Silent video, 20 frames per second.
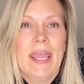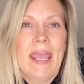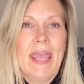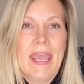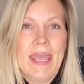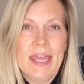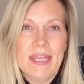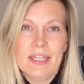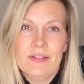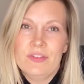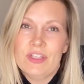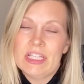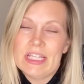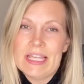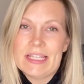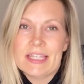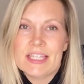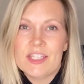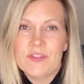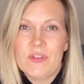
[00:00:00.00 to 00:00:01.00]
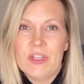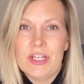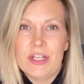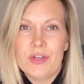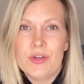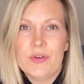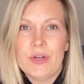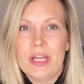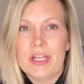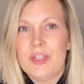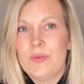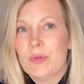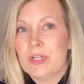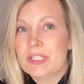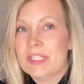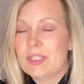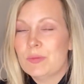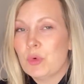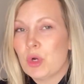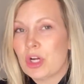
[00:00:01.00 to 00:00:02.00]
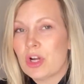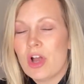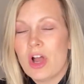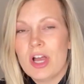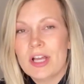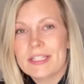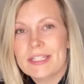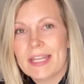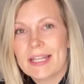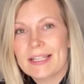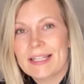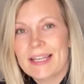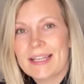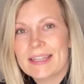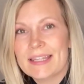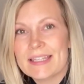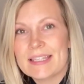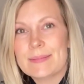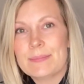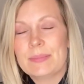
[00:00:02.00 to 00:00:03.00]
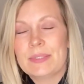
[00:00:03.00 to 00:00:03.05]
And if you like this video and you want to see more content like this,